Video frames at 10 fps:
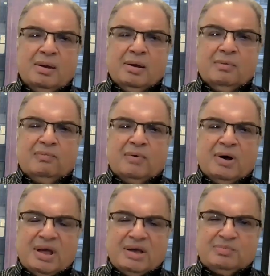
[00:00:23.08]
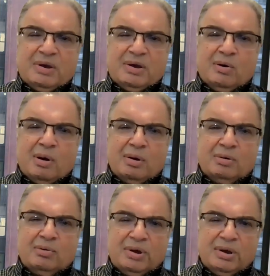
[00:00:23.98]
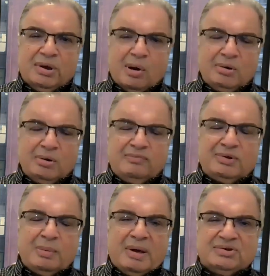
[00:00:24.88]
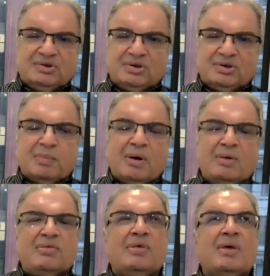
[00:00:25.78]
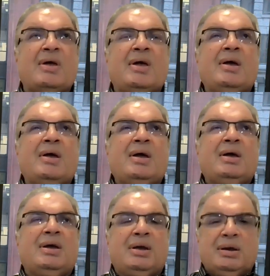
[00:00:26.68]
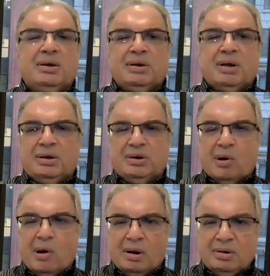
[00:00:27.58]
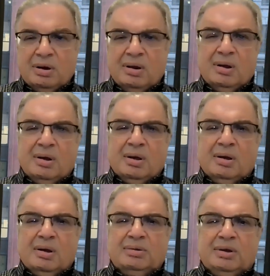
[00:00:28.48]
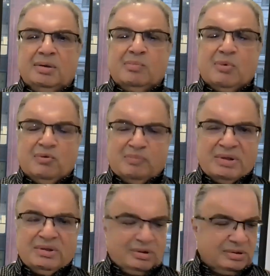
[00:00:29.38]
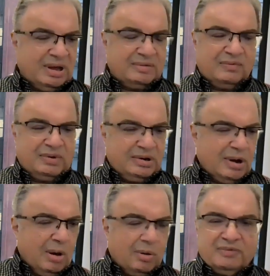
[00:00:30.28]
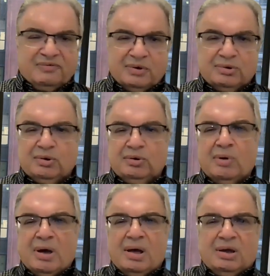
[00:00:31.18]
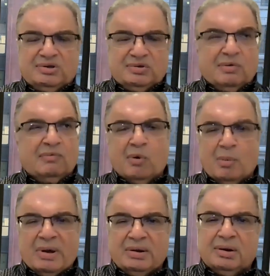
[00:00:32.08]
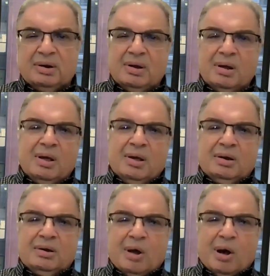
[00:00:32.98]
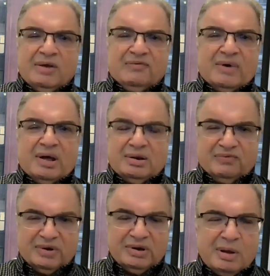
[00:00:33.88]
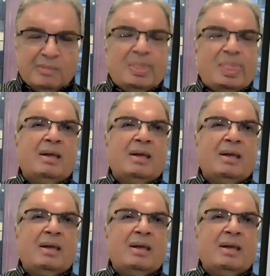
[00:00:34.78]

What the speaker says: what has been going on for the past 6 months in Iran, the movement that we now refer to as Woman, Life, and Freedom.